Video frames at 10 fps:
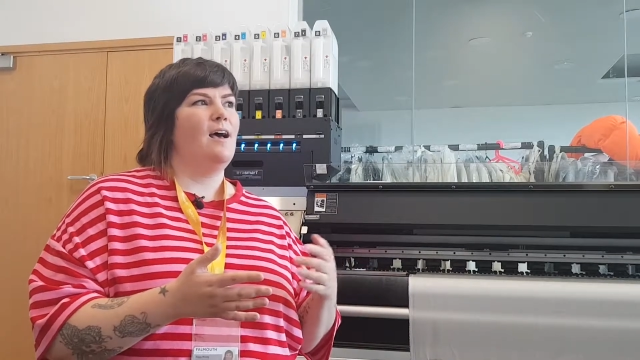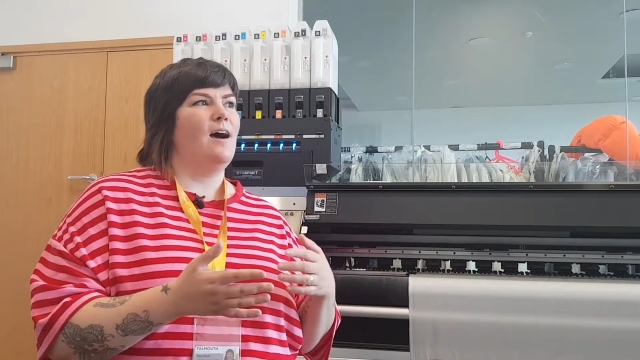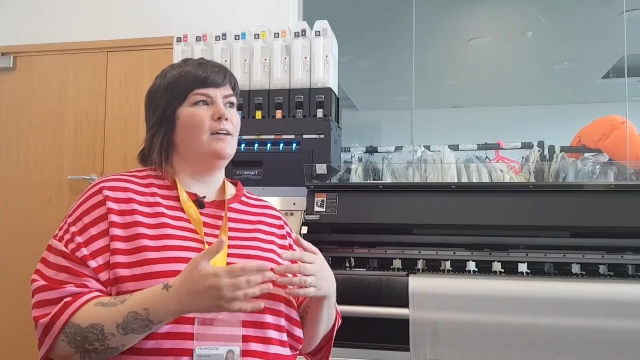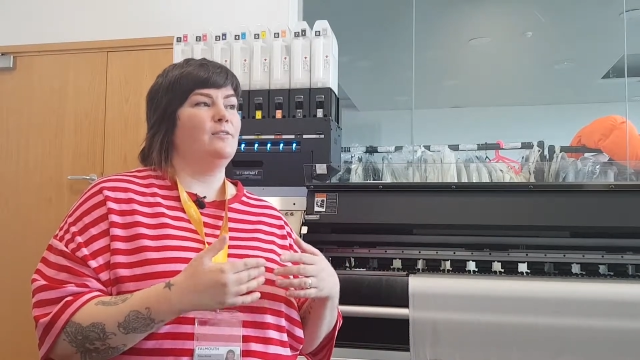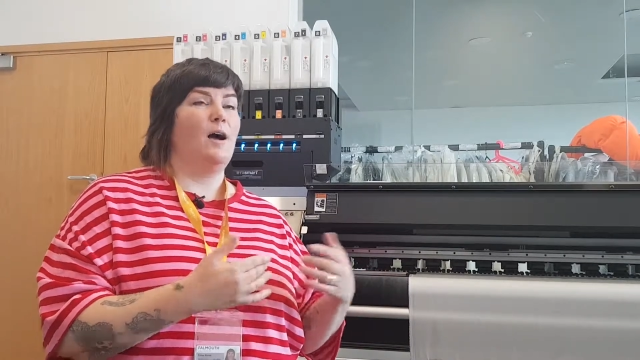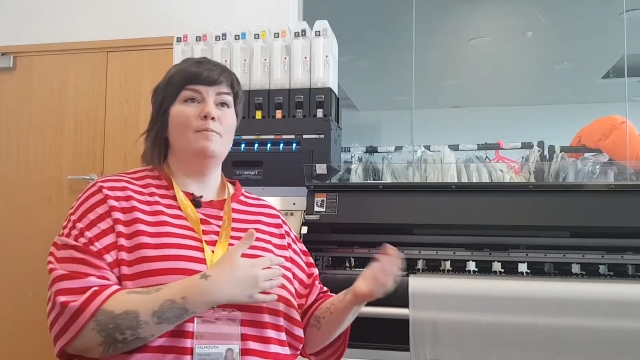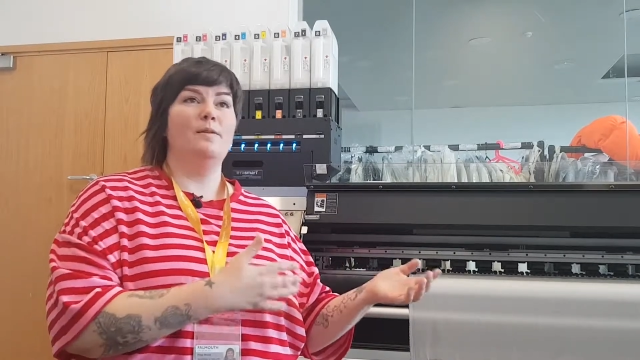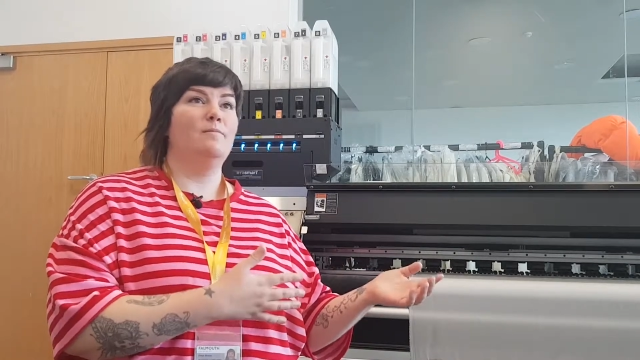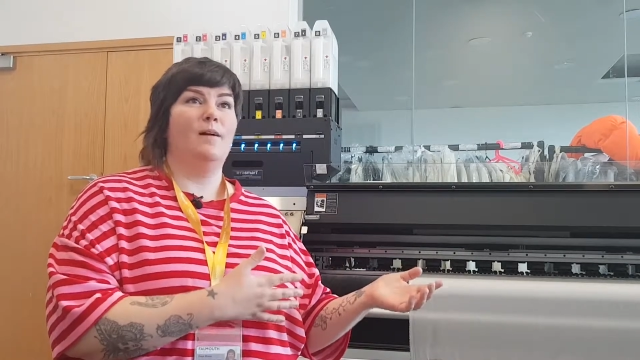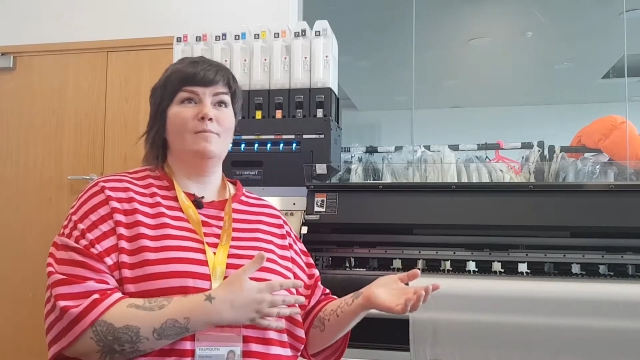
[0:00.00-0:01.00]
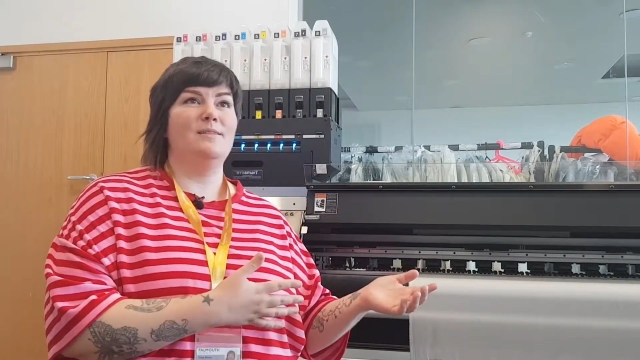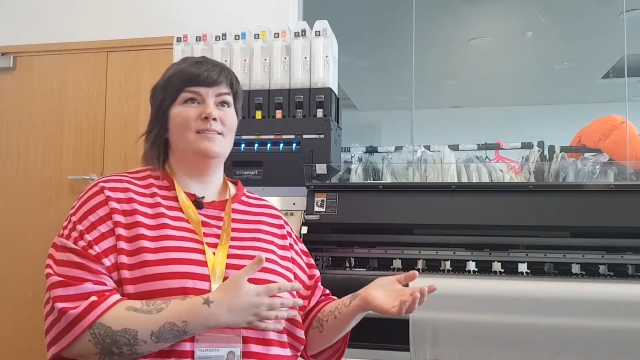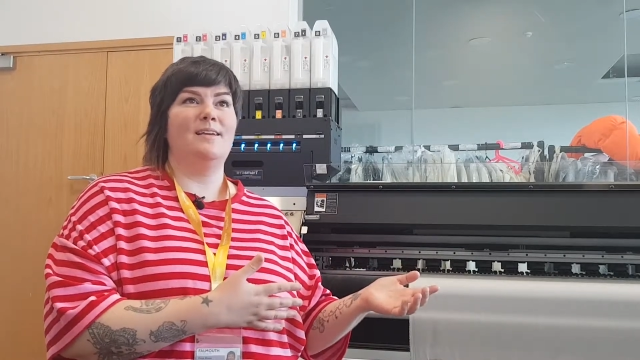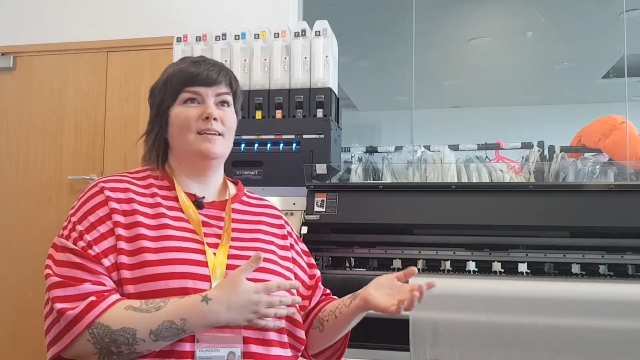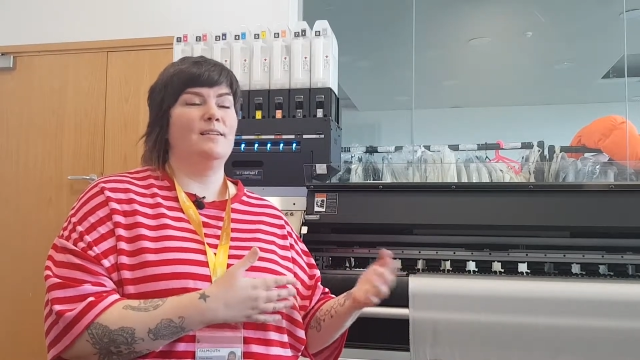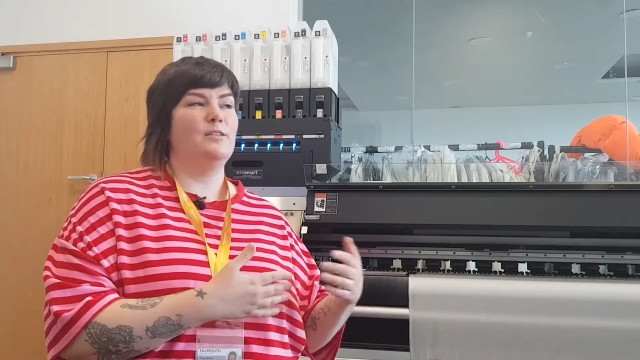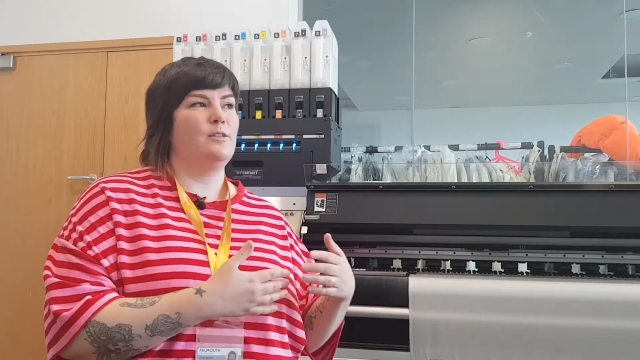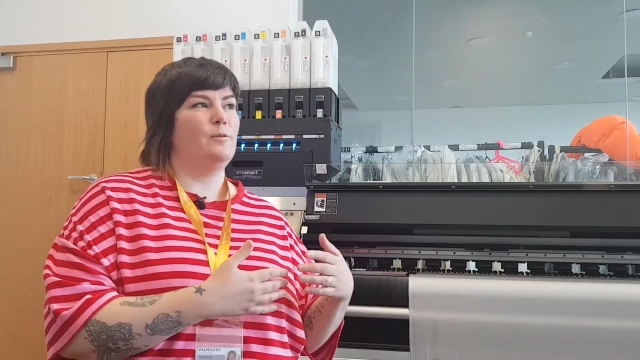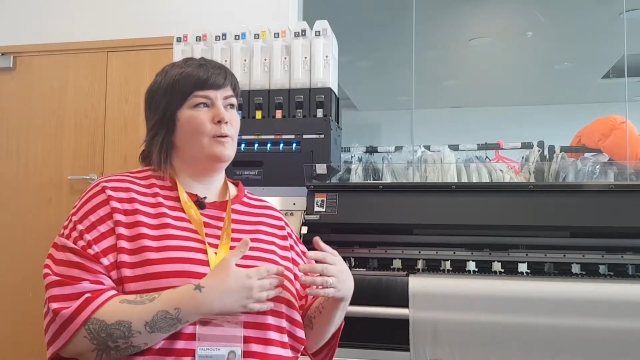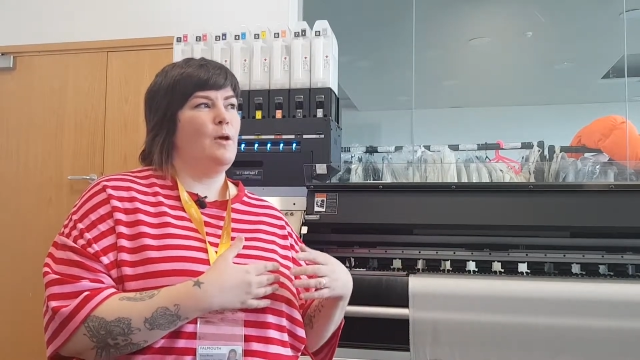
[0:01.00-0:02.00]
I'm a designer,
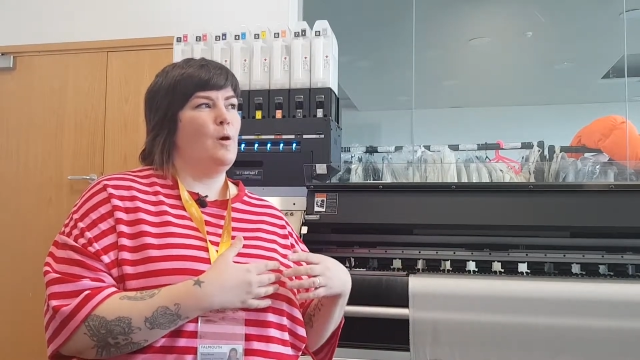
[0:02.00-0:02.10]
so